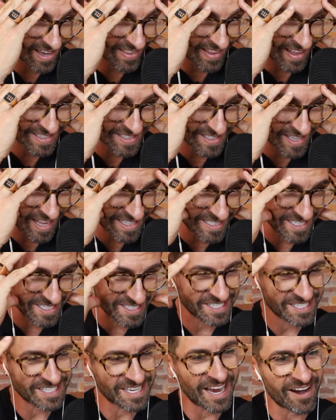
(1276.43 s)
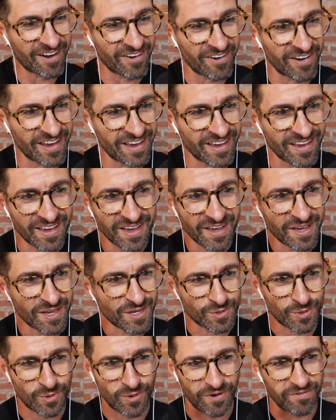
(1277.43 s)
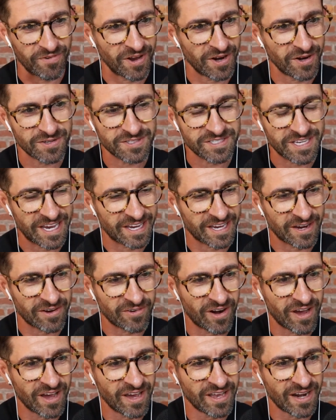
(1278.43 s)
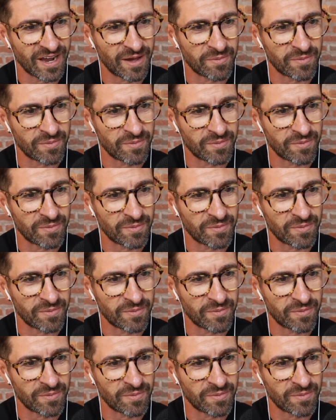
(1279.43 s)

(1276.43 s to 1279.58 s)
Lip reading: And that's a scary sort of undertaking, right?